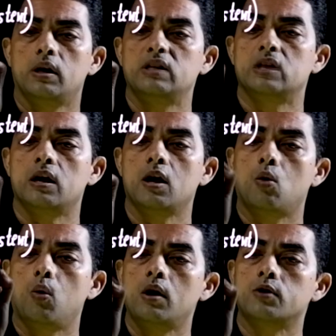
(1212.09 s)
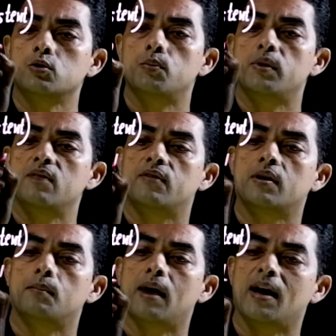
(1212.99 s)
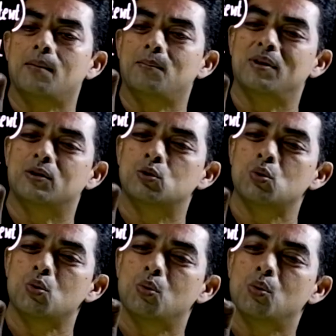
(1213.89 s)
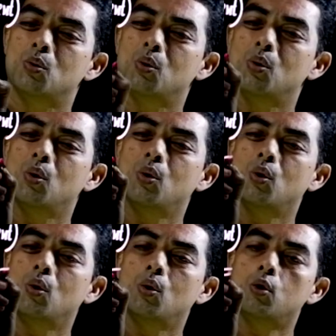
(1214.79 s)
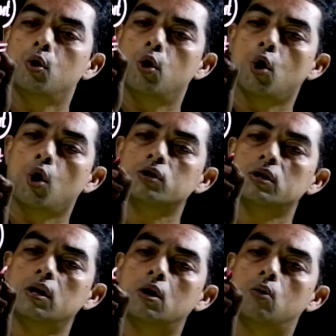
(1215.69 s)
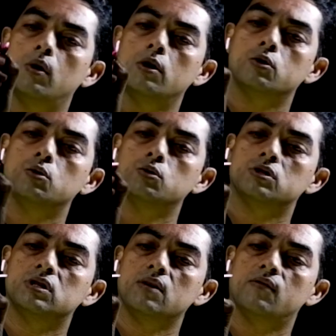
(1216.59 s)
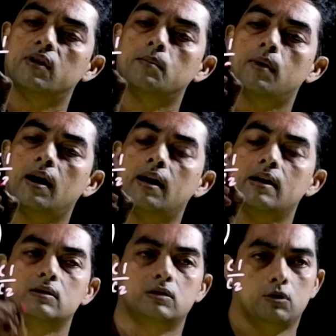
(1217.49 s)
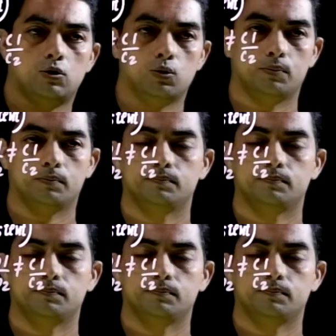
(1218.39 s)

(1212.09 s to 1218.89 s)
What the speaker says: is equal to B1 by B2, not equal to C1 by C2.